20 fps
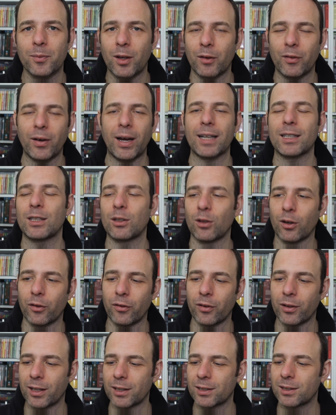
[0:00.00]
I've had
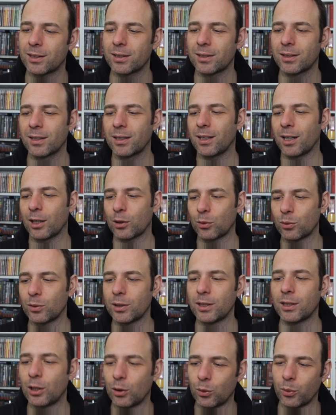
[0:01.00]
enough of this. I don't
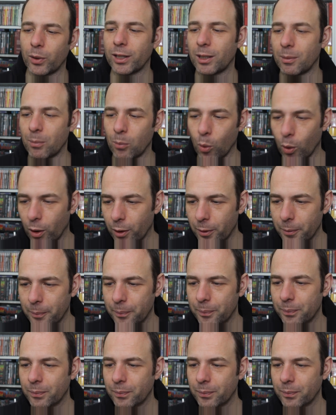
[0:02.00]
need to know any more.